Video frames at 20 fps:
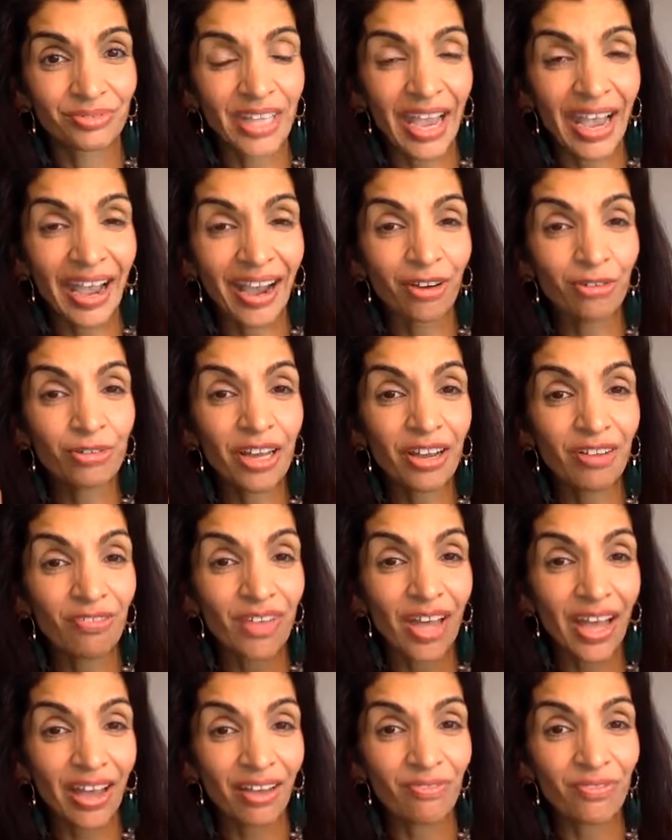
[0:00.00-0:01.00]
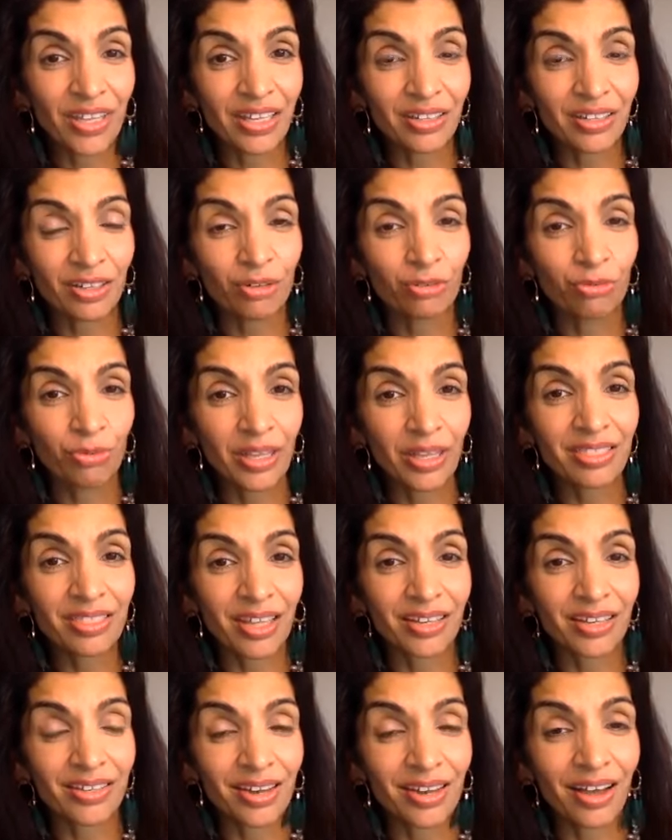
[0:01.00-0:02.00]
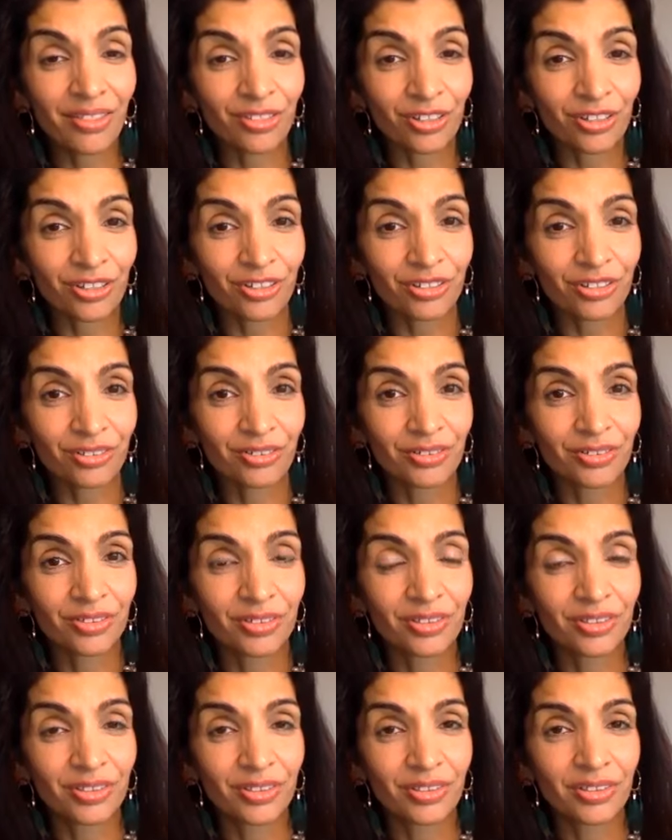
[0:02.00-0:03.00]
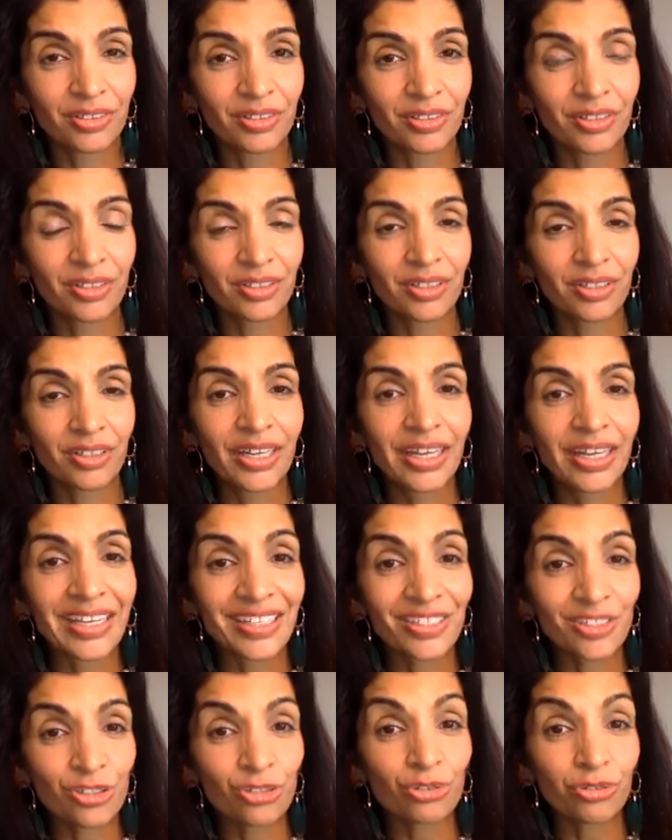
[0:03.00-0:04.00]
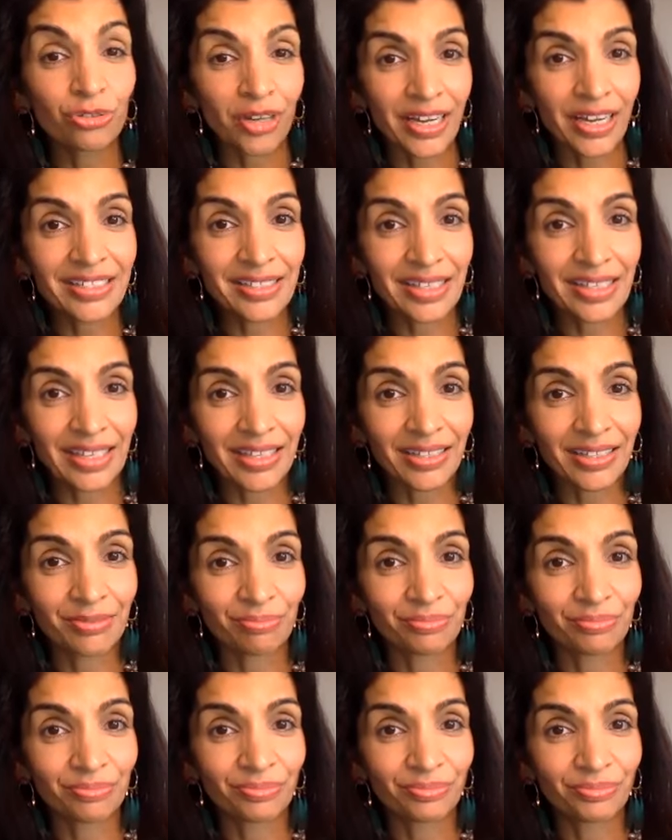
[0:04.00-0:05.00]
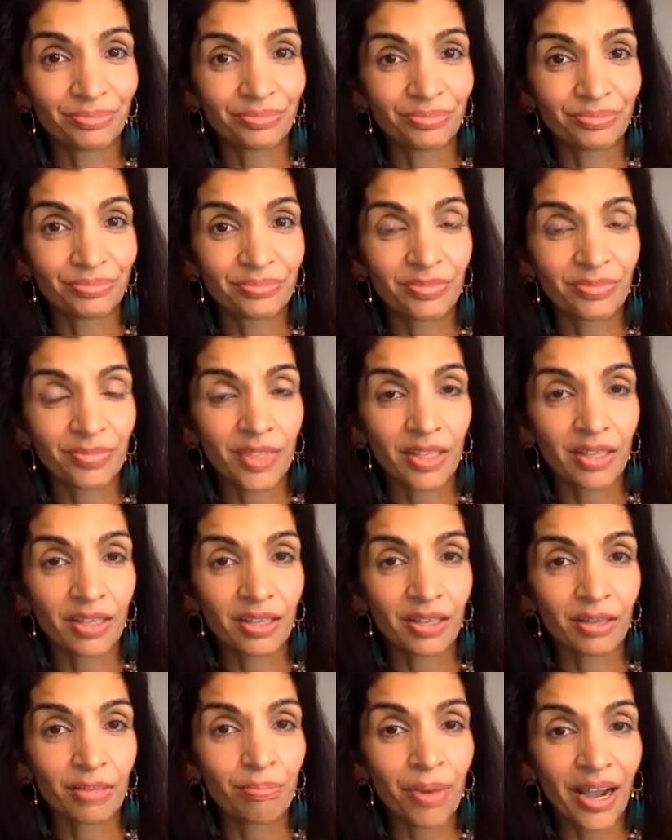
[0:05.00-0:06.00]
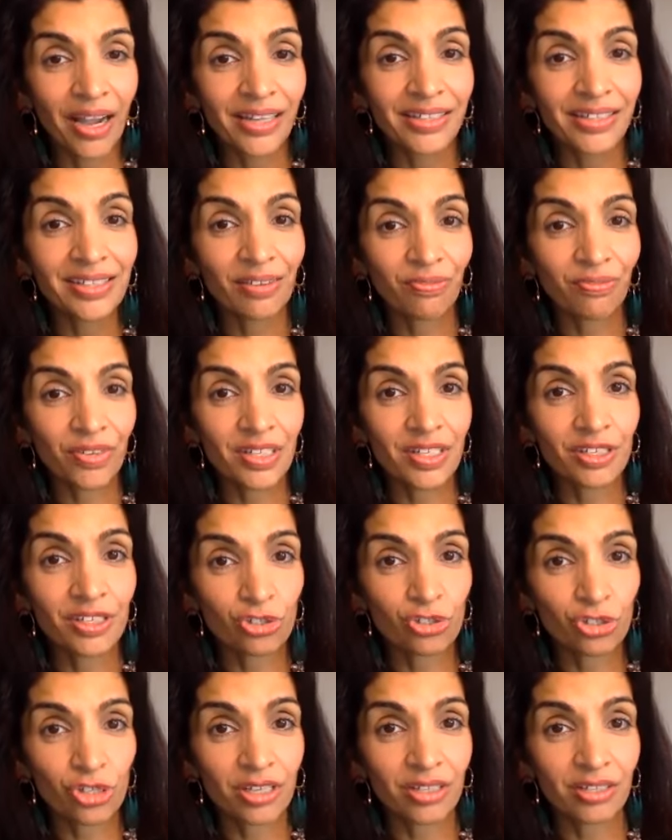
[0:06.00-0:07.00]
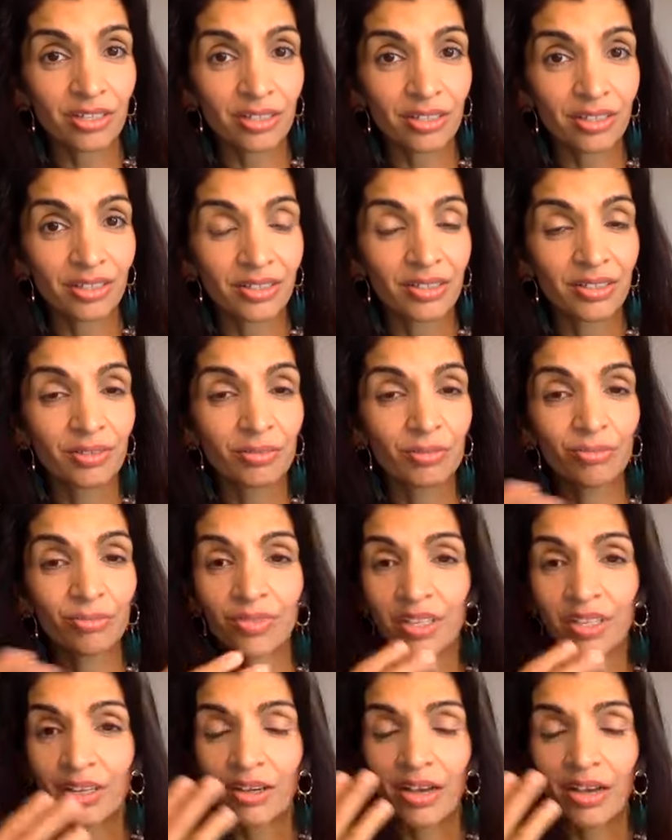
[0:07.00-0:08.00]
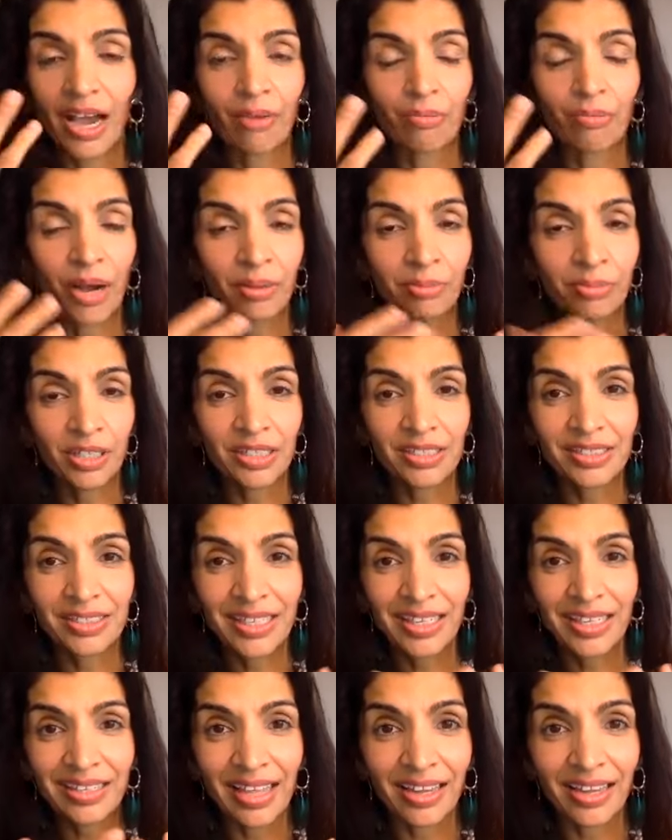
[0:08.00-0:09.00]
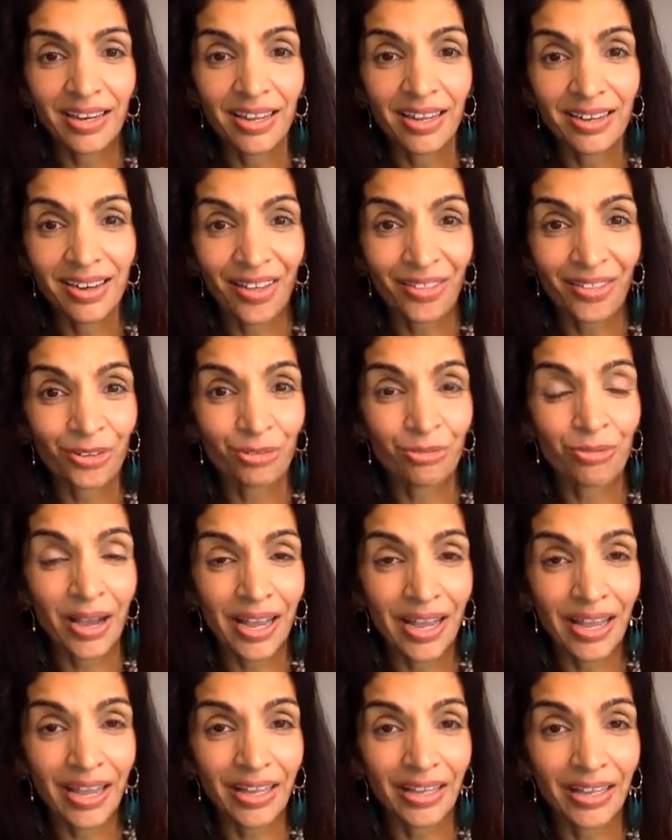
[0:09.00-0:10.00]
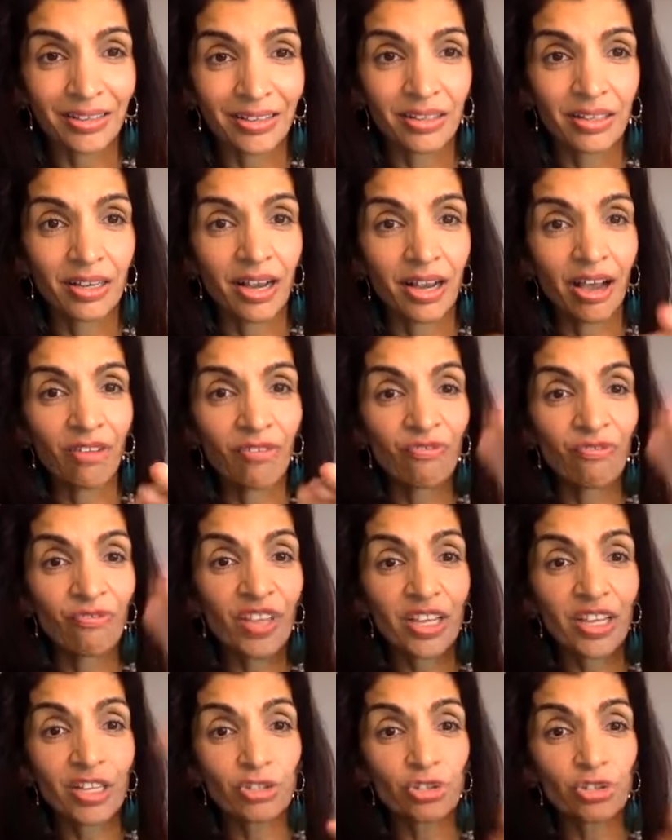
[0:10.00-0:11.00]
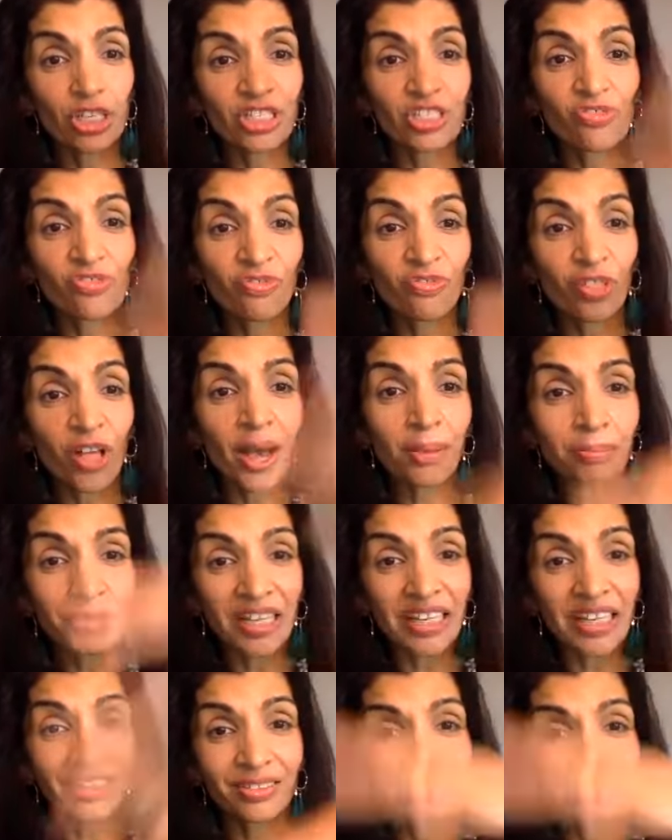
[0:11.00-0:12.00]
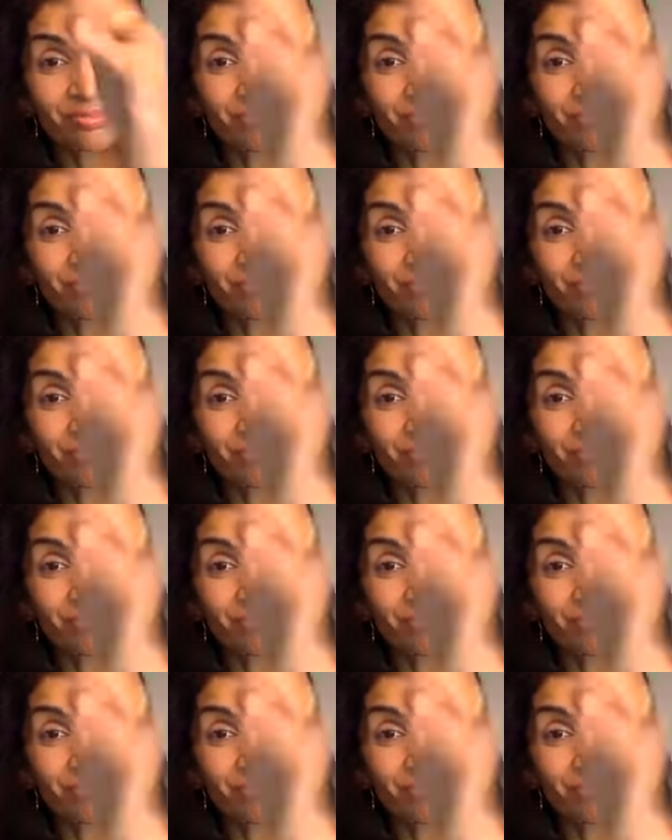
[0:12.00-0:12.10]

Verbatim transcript: out of heaven with another, is crazy. By definition, I'm going to say that another way a fish is flopping.